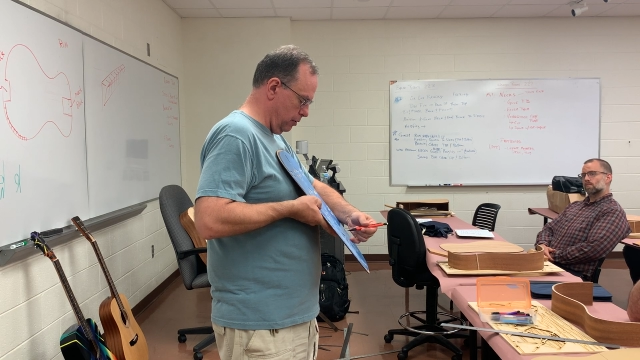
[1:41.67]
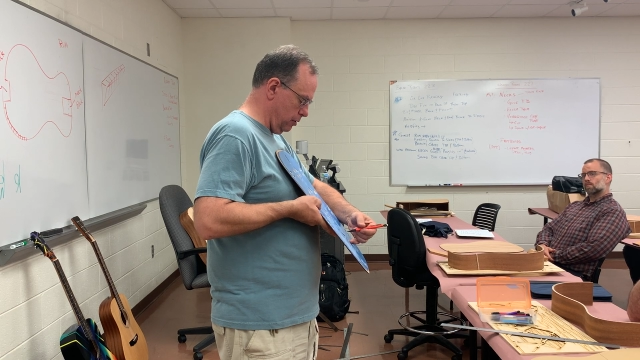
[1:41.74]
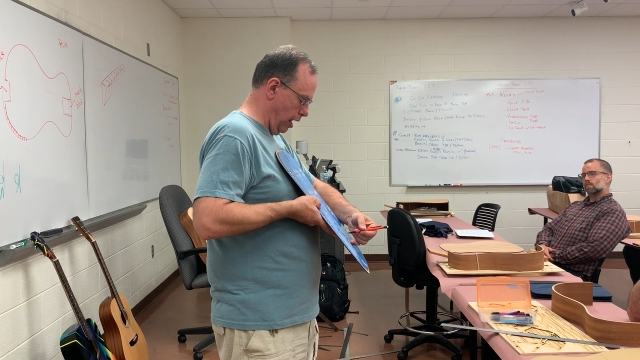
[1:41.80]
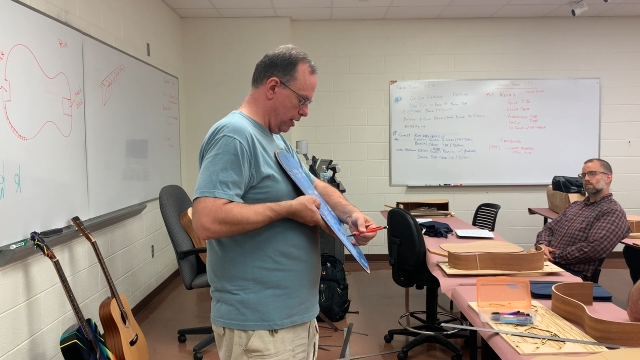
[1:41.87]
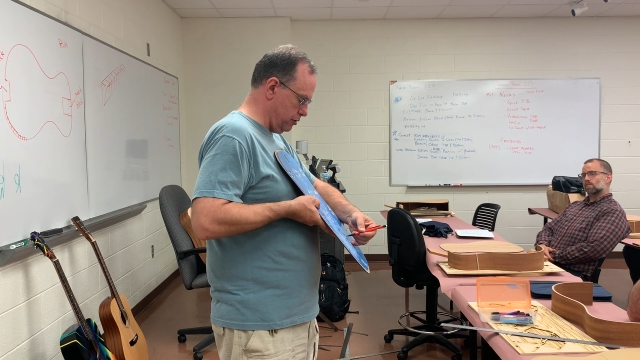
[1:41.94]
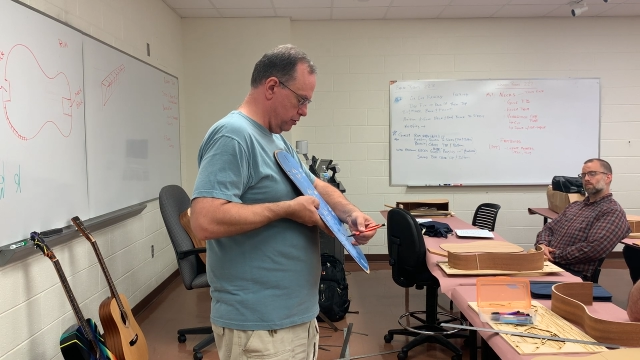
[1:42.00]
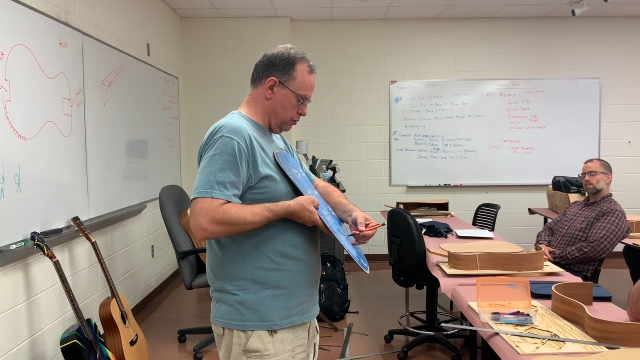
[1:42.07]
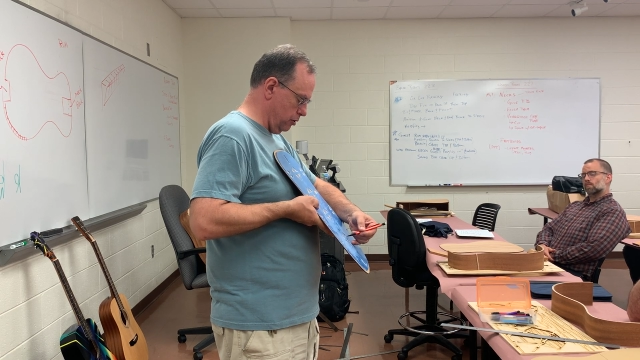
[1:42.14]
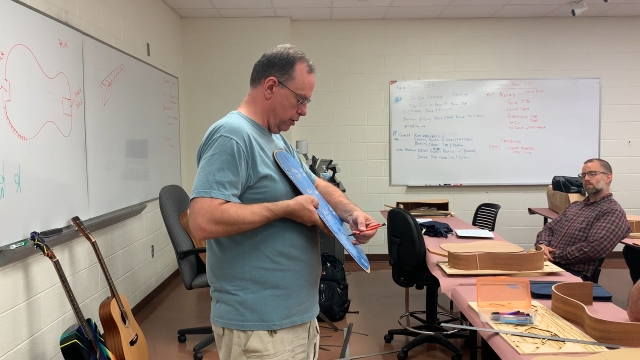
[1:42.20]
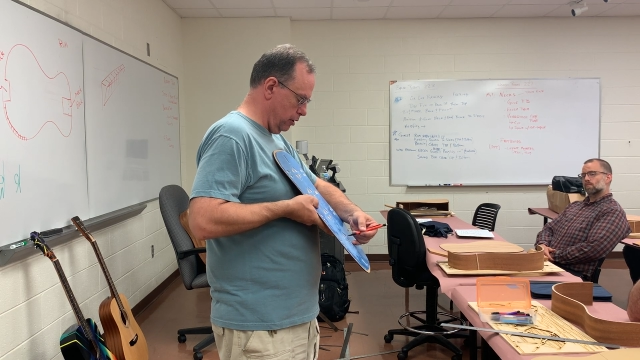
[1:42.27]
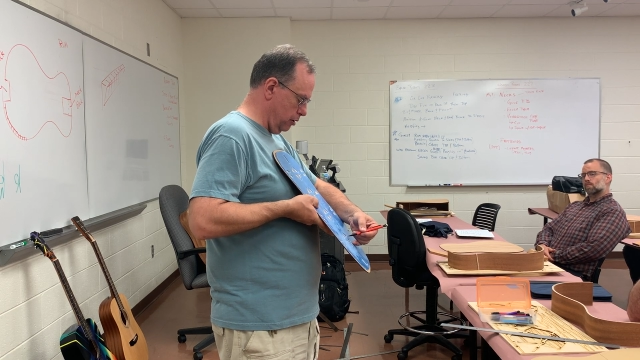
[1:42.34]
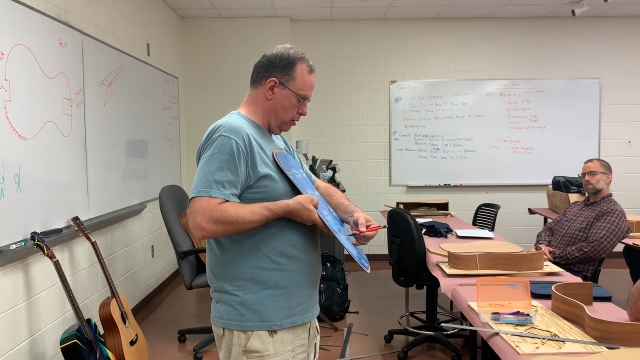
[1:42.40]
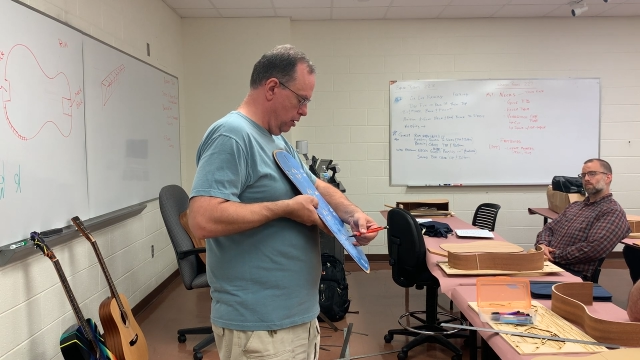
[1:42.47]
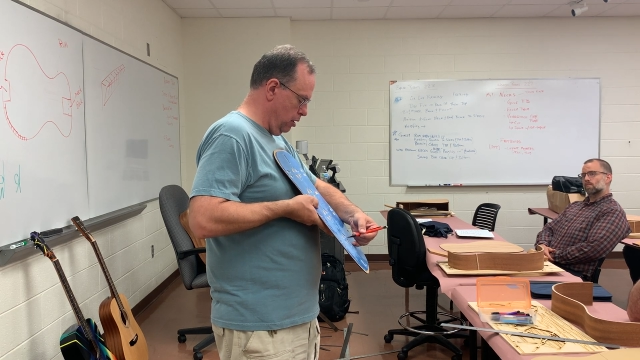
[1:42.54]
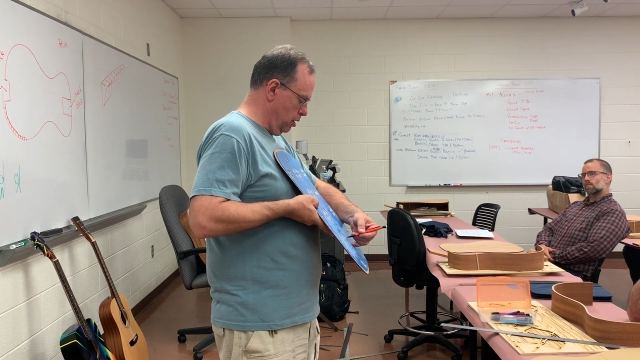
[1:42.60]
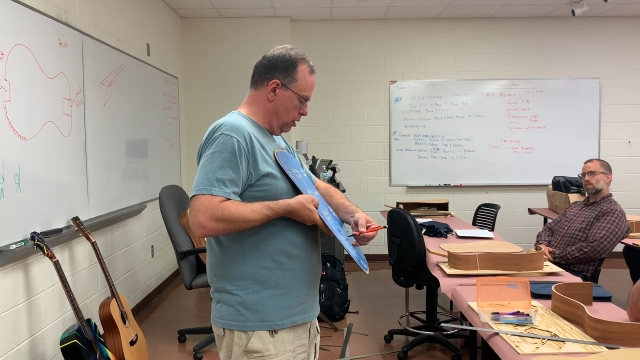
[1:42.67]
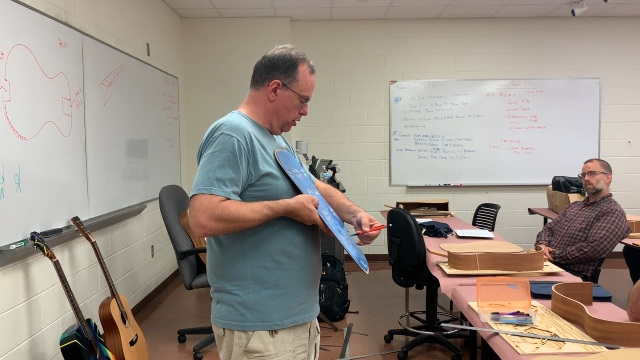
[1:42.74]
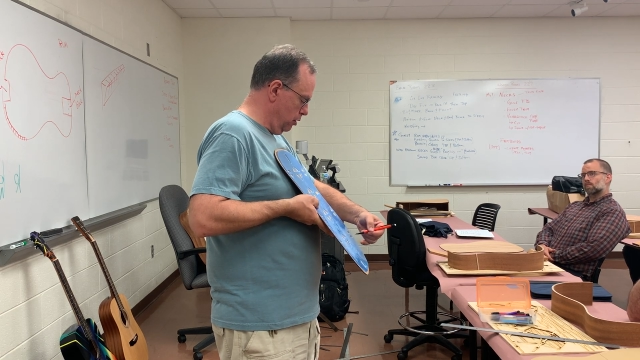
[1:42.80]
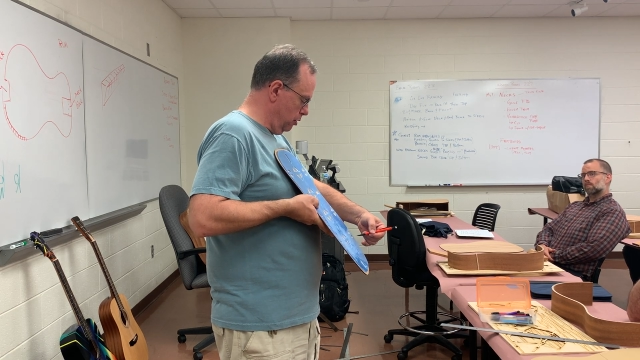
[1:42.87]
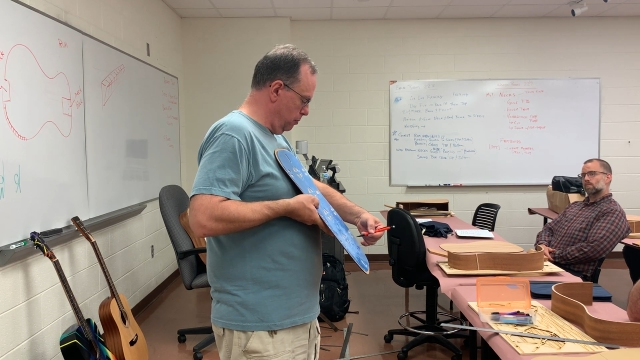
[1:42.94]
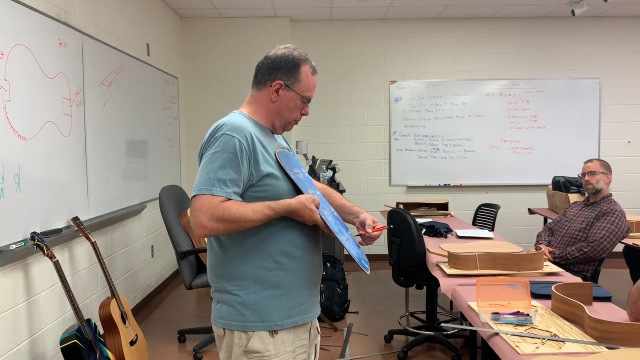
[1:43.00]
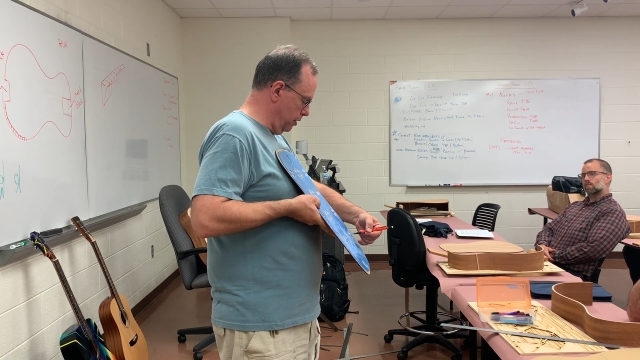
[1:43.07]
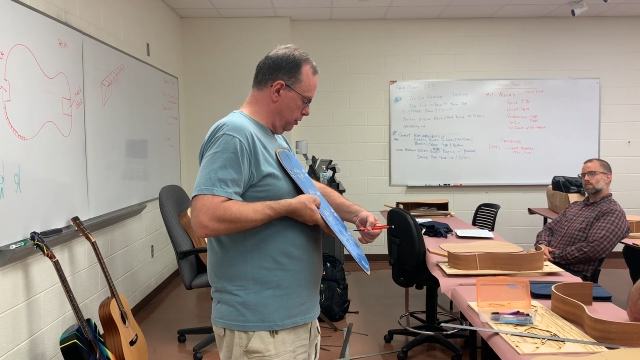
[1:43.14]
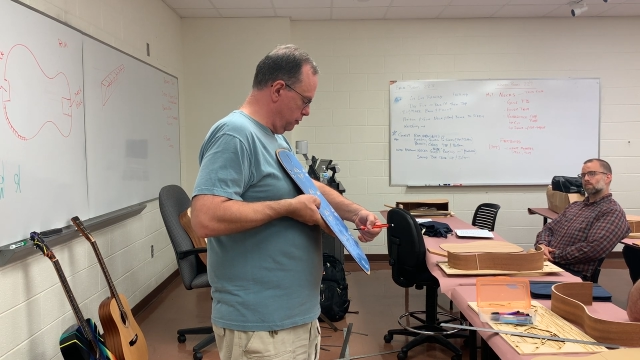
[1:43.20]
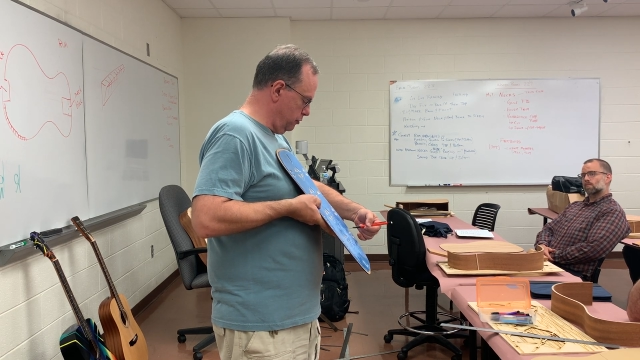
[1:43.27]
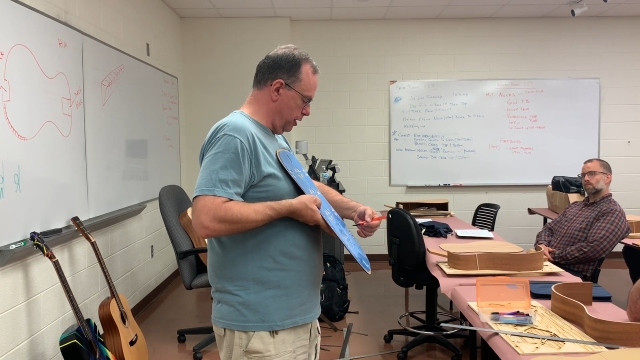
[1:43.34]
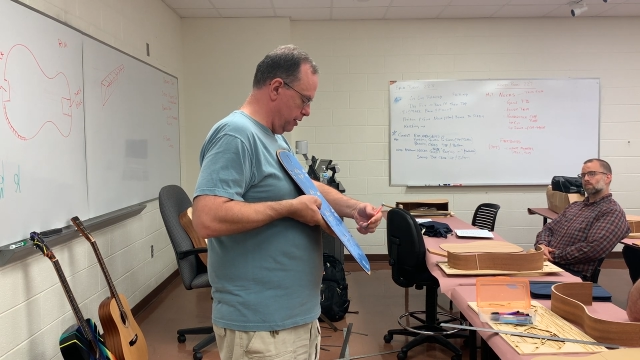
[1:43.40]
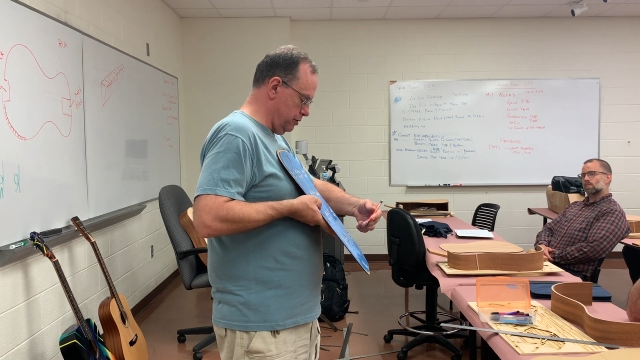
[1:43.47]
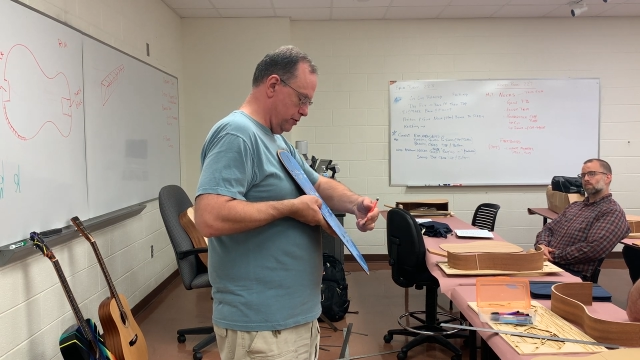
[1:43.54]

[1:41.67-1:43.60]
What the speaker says: Actually, don't here. But you trace.